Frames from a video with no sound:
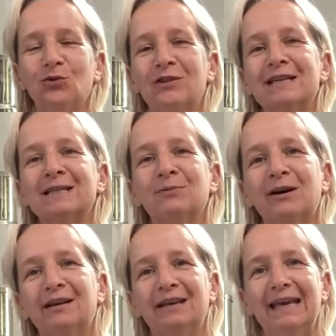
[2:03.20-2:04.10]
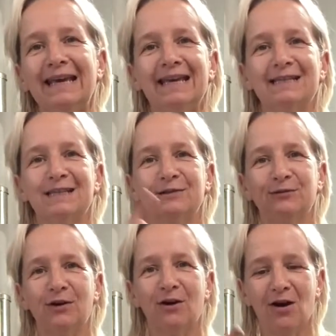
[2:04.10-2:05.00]
This one is
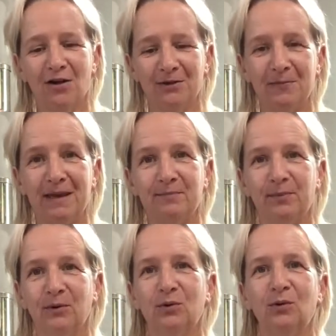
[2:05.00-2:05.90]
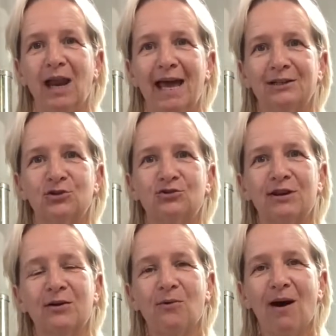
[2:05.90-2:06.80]
for all the people who like to
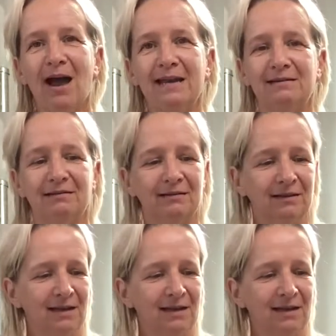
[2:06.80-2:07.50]
drink wine.